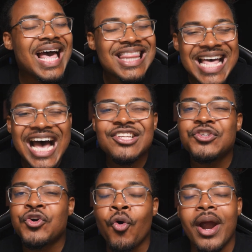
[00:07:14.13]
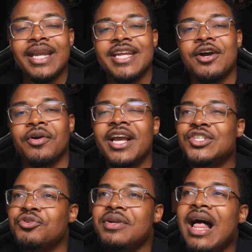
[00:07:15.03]
And that's the core idea, okay?
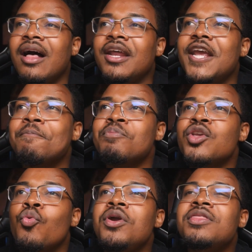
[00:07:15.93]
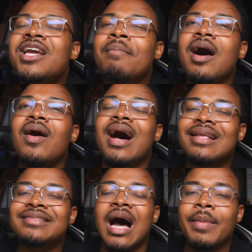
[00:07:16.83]
So in reality, when you think about
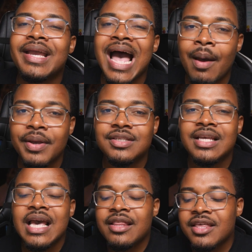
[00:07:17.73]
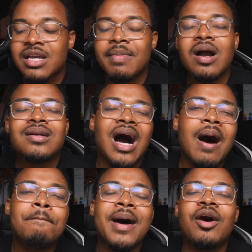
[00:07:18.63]
atomic habits, think about
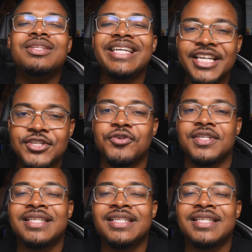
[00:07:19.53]
compound interest.